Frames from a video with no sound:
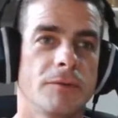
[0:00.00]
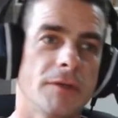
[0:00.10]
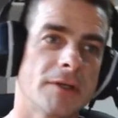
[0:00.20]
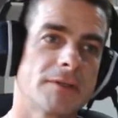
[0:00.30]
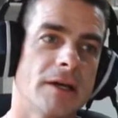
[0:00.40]
the
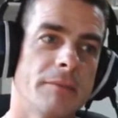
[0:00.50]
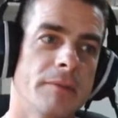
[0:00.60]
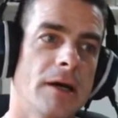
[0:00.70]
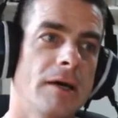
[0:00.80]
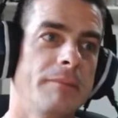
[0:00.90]
next
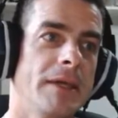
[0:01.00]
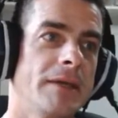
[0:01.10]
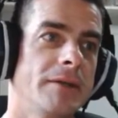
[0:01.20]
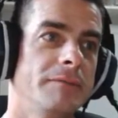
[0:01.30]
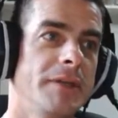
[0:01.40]
time I make
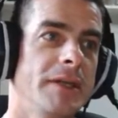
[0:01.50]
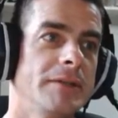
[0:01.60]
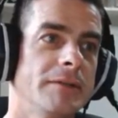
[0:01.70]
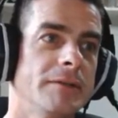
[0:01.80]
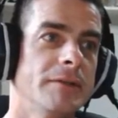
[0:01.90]
an
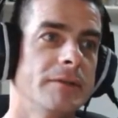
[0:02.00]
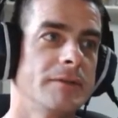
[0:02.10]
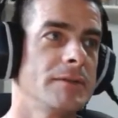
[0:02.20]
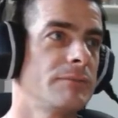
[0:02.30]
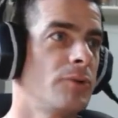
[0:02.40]
update on
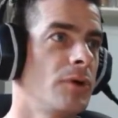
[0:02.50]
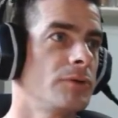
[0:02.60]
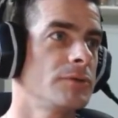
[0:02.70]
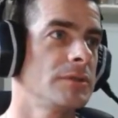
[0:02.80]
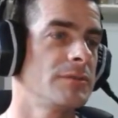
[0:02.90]
this
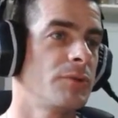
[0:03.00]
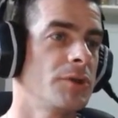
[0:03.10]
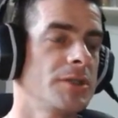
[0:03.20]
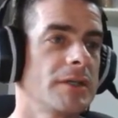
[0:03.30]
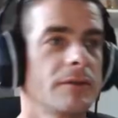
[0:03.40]

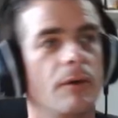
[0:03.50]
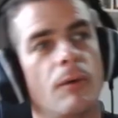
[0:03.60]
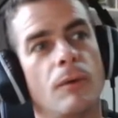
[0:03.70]
project